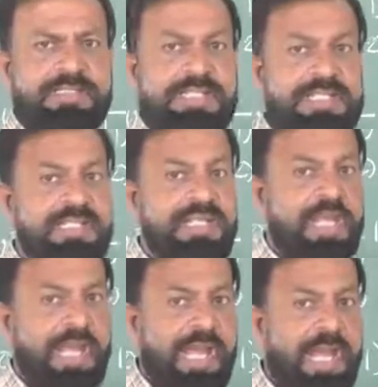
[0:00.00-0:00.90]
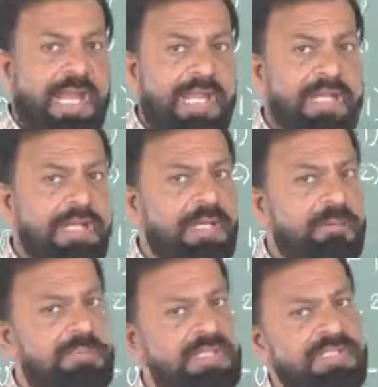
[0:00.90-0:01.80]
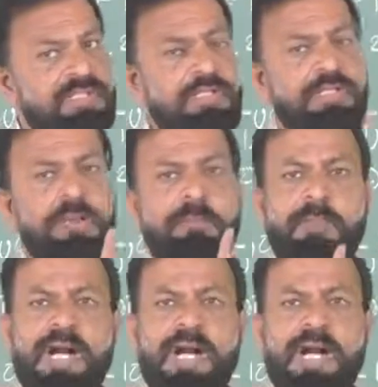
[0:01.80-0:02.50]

that is had plus the